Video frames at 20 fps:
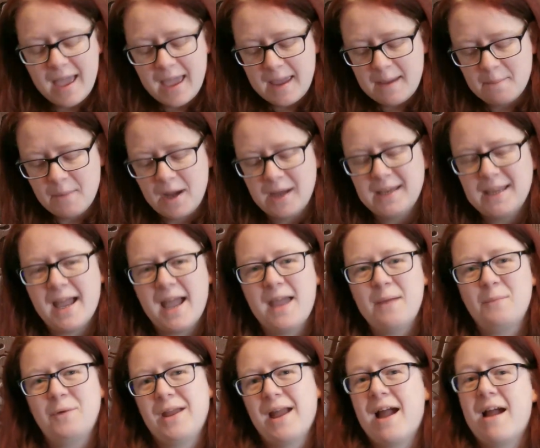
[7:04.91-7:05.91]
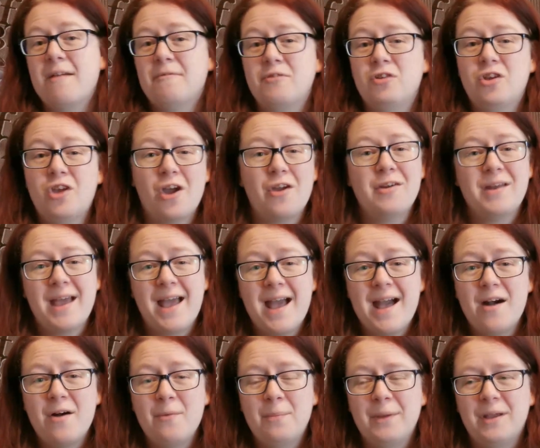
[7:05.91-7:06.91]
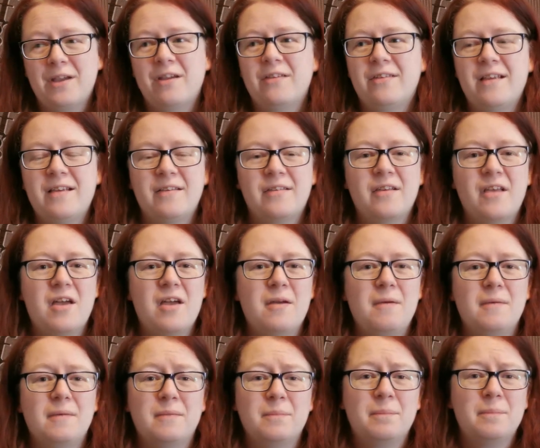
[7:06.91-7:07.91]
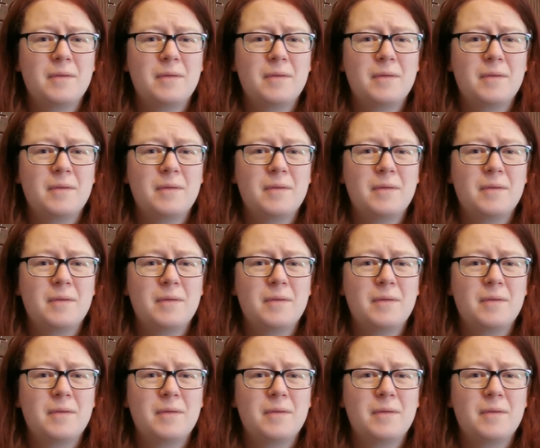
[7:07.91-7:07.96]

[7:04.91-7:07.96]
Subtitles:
In my game we have go to hell because it's a